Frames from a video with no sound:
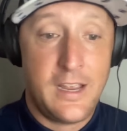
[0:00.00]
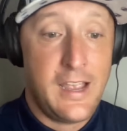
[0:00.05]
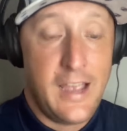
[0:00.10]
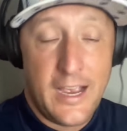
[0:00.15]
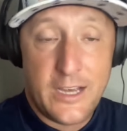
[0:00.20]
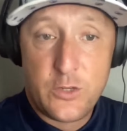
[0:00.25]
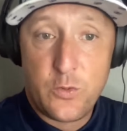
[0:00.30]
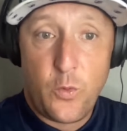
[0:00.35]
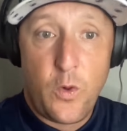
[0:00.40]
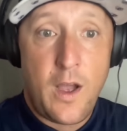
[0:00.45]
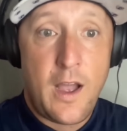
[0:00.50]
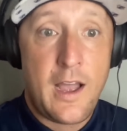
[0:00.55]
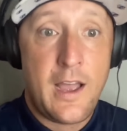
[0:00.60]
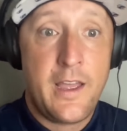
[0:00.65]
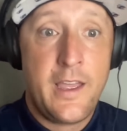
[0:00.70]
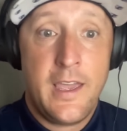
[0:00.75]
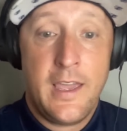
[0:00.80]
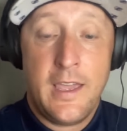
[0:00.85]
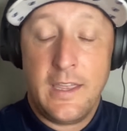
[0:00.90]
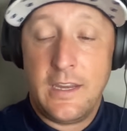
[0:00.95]
That's why,
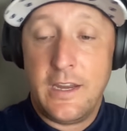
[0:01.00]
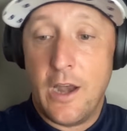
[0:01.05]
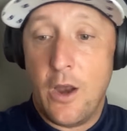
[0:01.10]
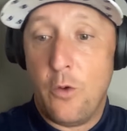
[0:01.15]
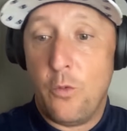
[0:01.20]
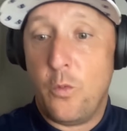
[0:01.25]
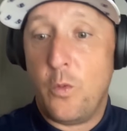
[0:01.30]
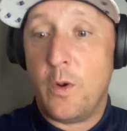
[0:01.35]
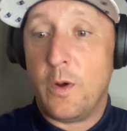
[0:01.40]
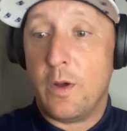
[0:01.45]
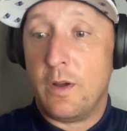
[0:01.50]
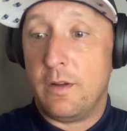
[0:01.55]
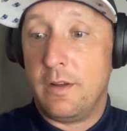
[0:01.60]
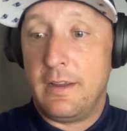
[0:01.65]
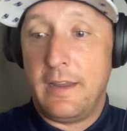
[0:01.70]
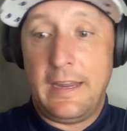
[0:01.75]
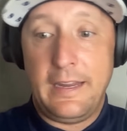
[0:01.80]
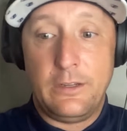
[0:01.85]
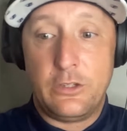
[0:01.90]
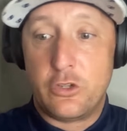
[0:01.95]

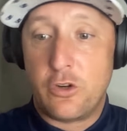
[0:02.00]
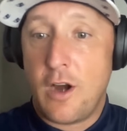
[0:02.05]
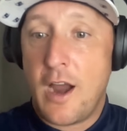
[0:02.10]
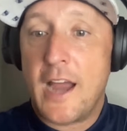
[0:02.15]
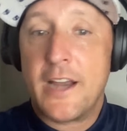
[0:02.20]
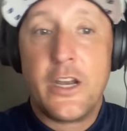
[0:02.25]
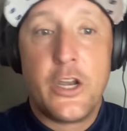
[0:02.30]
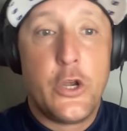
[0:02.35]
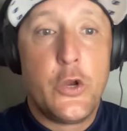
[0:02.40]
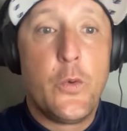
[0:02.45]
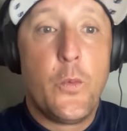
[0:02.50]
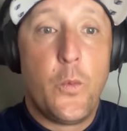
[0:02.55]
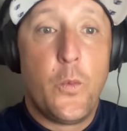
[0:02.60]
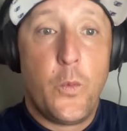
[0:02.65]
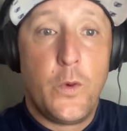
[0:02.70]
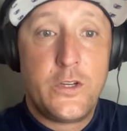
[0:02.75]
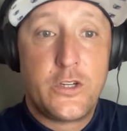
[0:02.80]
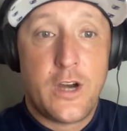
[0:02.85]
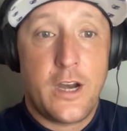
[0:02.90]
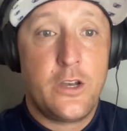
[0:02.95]
we tried to
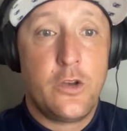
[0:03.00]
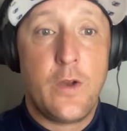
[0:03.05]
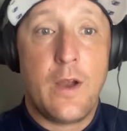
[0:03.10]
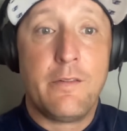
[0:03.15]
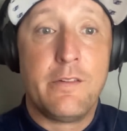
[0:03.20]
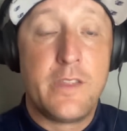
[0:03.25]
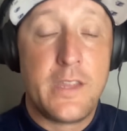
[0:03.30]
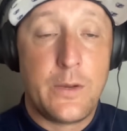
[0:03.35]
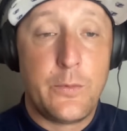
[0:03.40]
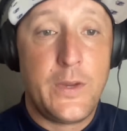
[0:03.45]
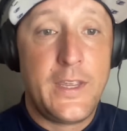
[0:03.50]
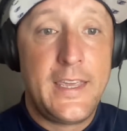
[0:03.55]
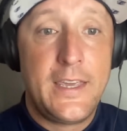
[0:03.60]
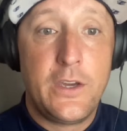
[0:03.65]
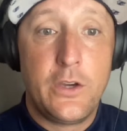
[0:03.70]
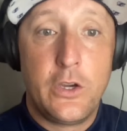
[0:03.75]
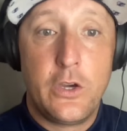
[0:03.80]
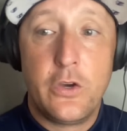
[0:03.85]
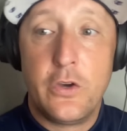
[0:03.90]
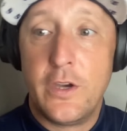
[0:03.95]
do everything we
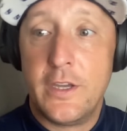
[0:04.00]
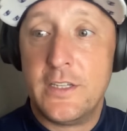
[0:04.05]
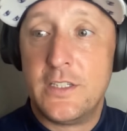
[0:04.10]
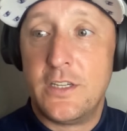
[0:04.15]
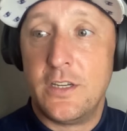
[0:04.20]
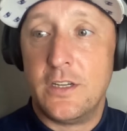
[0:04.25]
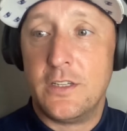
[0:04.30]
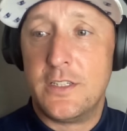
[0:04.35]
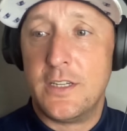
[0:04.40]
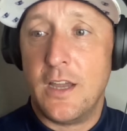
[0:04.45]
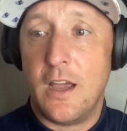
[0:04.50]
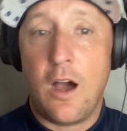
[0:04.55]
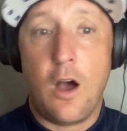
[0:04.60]
could to